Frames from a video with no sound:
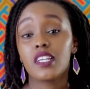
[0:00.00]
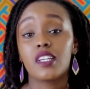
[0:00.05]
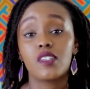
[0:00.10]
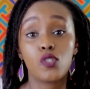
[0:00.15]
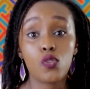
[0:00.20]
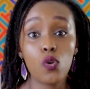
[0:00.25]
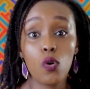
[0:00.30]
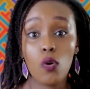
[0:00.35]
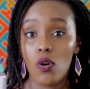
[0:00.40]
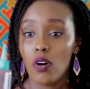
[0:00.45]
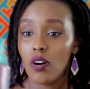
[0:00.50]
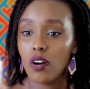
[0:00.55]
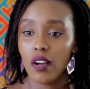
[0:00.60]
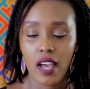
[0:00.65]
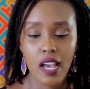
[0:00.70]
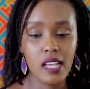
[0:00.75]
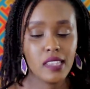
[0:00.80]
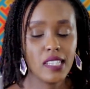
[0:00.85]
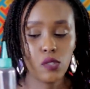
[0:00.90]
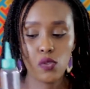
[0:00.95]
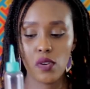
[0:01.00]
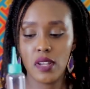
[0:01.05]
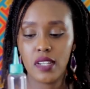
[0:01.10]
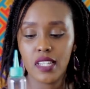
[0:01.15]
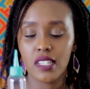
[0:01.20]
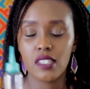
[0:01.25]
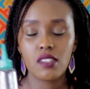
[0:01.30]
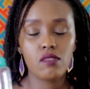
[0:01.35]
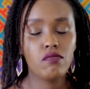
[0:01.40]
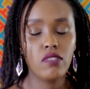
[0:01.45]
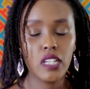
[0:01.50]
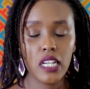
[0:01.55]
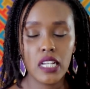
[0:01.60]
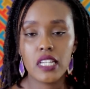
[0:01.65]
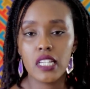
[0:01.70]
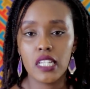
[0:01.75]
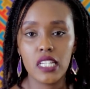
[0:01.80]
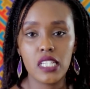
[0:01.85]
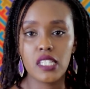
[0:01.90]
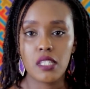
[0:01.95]
So, and this one is
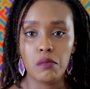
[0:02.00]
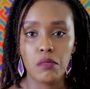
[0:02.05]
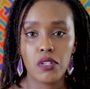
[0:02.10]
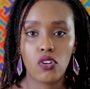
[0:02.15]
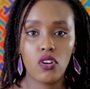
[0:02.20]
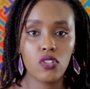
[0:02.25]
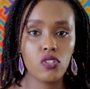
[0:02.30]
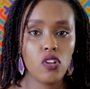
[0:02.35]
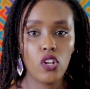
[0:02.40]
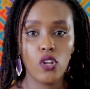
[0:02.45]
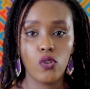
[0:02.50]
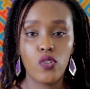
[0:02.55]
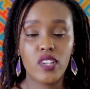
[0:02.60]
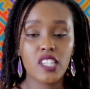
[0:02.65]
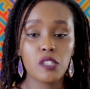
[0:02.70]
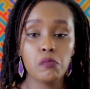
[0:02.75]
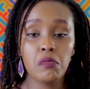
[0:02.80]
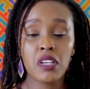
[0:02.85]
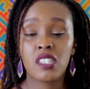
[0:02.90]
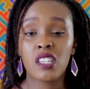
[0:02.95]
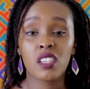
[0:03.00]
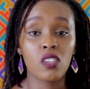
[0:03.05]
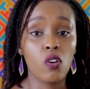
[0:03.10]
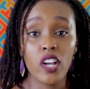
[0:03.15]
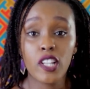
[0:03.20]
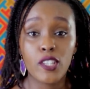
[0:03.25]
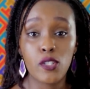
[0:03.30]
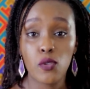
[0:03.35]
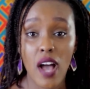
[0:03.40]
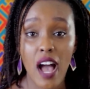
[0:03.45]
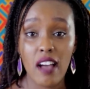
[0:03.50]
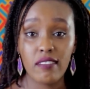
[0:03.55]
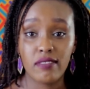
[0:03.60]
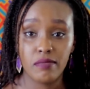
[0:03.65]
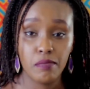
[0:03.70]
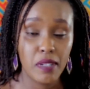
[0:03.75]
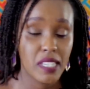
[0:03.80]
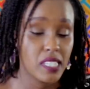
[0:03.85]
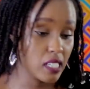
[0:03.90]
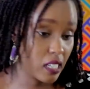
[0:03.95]
really easy because all you're doing is mixing the oils you
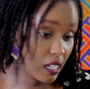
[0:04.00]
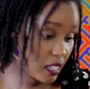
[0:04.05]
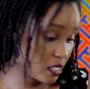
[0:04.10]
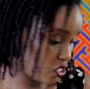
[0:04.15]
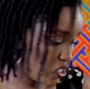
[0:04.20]
have, basically.